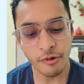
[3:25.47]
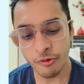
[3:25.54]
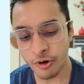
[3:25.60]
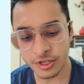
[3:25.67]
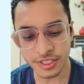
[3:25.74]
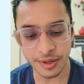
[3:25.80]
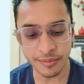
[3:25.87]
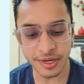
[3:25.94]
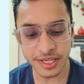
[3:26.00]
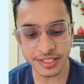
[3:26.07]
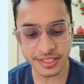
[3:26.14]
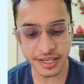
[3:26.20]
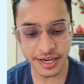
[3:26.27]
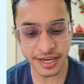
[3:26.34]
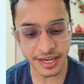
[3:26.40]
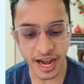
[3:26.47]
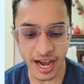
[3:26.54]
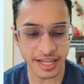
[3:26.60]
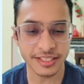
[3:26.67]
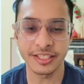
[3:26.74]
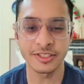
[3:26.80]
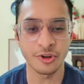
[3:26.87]
for some reason it
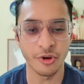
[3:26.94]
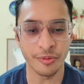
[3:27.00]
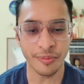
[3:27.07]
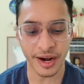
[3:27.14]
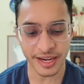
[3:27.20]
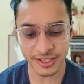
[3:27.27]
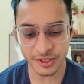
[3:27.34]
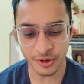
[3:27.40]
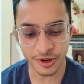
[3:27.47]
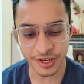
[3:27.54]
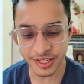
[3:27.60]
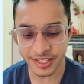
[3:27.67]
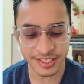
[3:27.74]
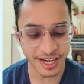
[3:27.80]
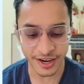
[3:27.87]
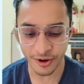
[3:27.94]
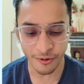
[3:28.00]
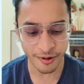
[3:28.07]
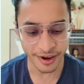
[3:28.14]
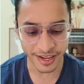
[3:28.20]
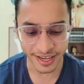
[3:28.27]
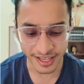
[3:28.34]
has its own mind, so it is kind
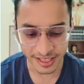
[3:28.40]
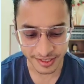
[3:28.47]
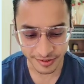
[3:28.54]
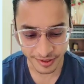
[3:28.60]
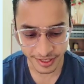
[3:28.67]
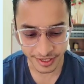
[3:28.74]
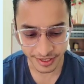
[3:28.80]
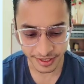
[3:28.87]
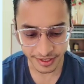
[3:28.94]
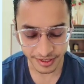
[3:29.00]
of hitting elsewhere.